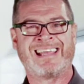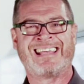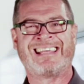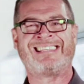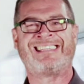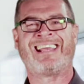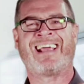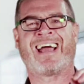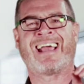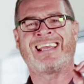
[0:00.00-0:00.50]

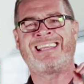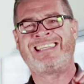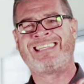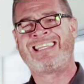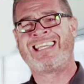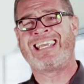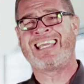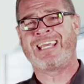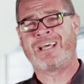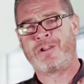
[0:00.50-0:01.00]
is the
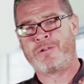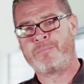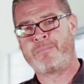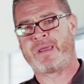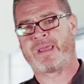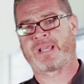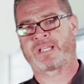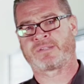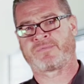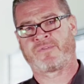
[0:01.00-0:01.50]
ideal
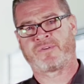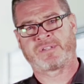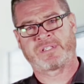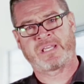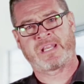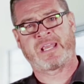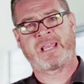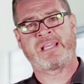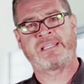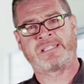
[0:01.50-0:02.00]
mix for
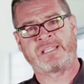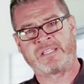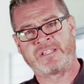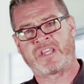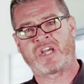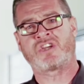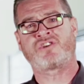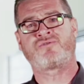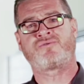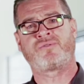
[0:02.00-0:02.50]
today's
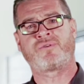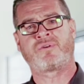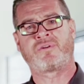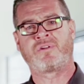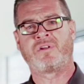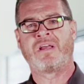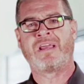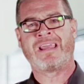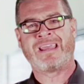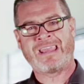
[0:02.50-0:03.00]

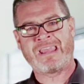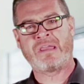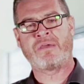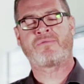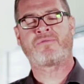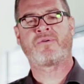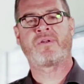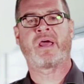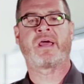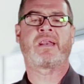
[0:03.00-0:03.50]
industrial
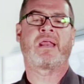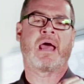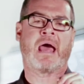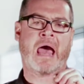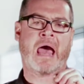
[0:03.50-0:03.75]
Ethernet